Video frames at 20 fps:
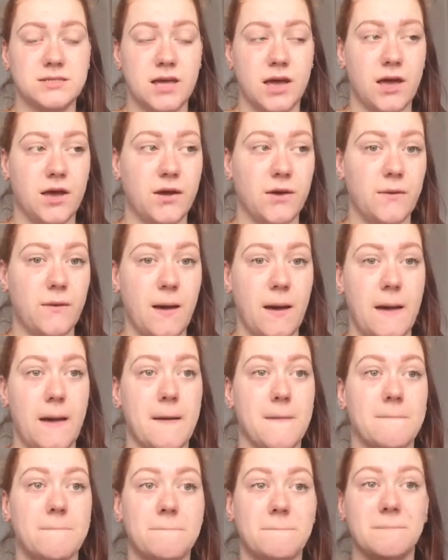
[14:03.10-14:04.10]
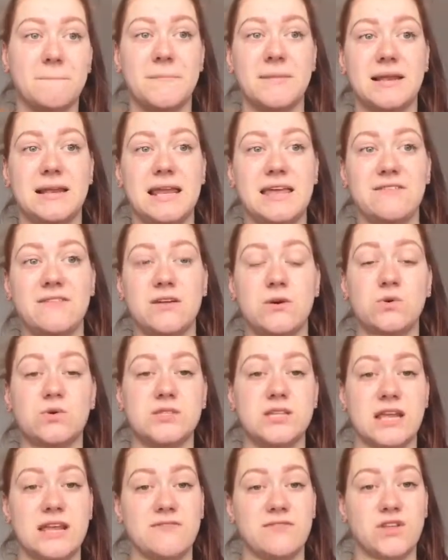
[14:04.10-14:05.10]
So
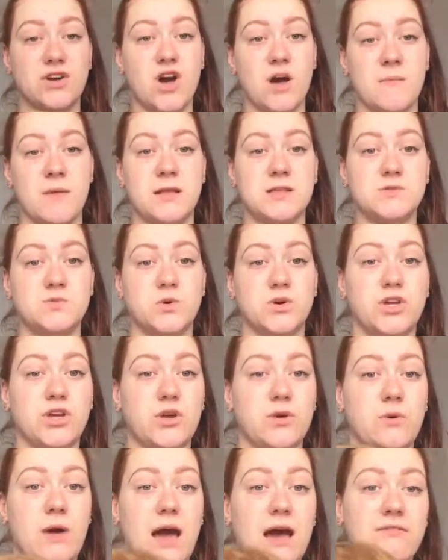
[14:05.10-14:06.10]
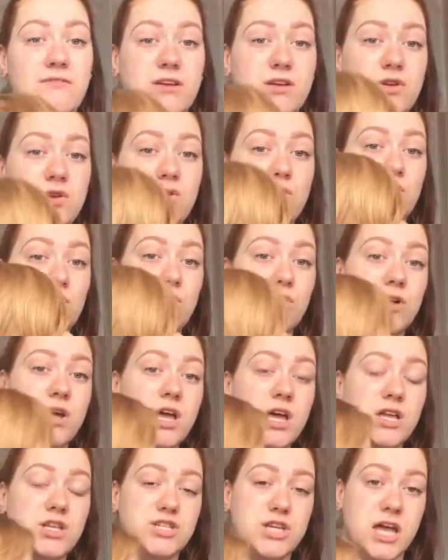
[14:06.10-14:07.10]
also leave in the comments what you have in your
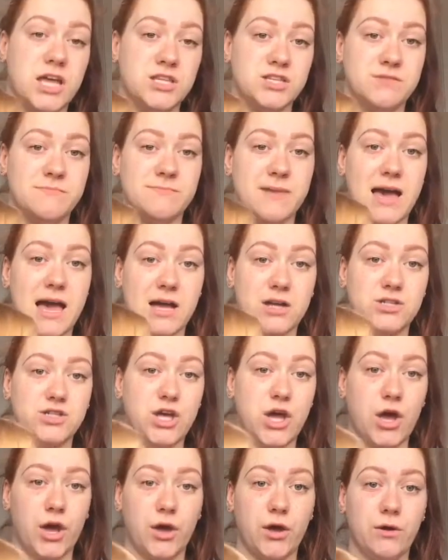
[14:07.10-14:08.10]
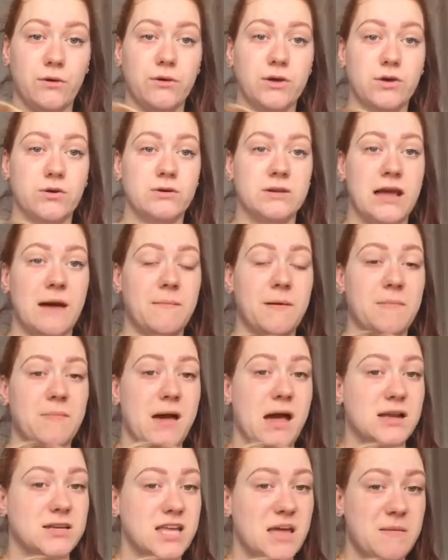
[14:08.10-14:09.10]
changing bag too, your nappy
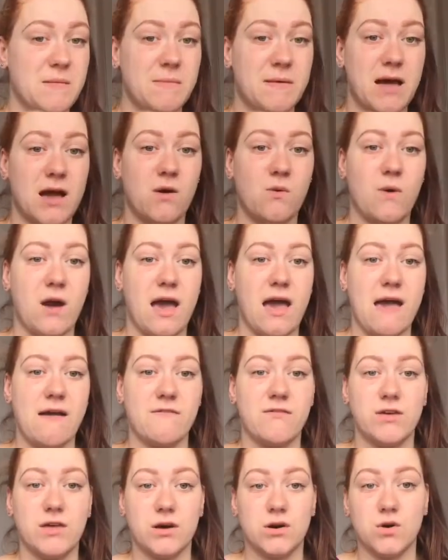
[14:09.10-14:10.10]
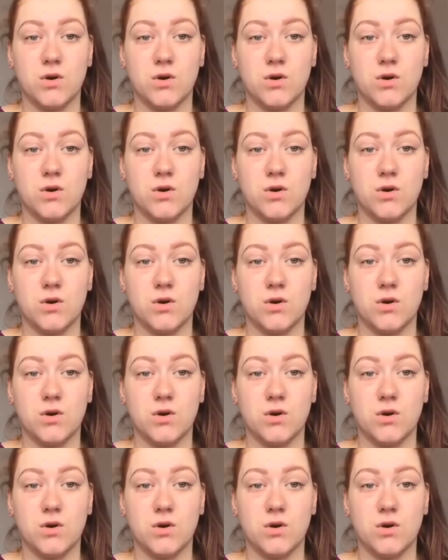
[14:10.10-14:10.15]
bag, diaper bag, whatever you